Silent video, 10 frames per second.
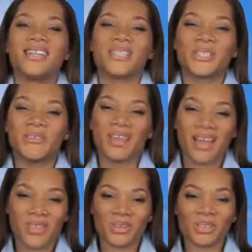Serving
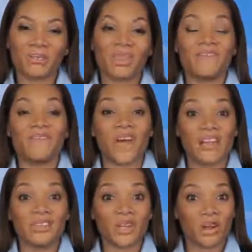others with a
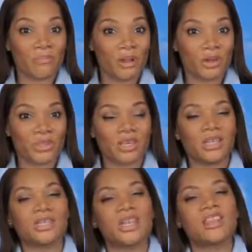five-star approach
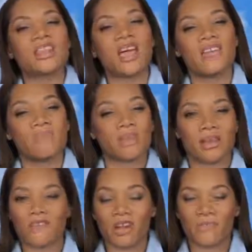is the lifeblood
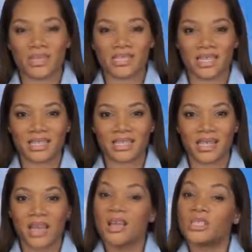of our business.
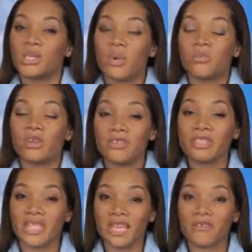So when we
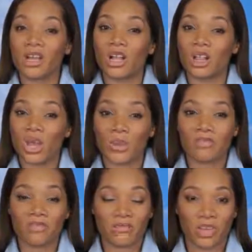receive a glowing
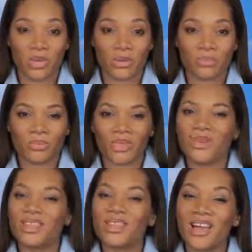review,
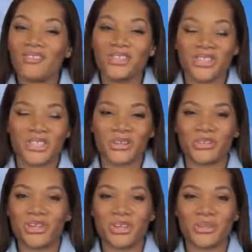we love to share the
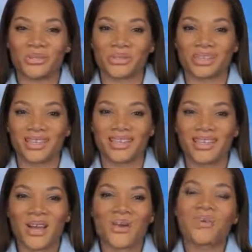news.
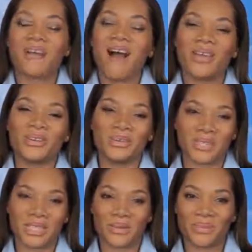We're honored when
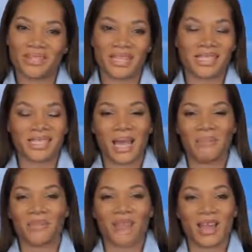someone takes the time
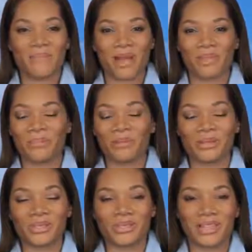to write about their
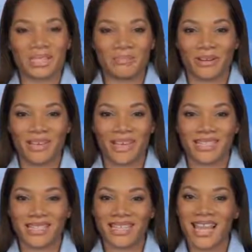personal
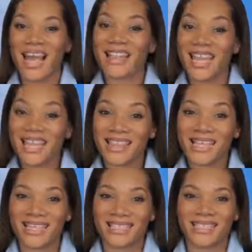experience, like
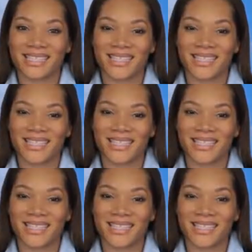this.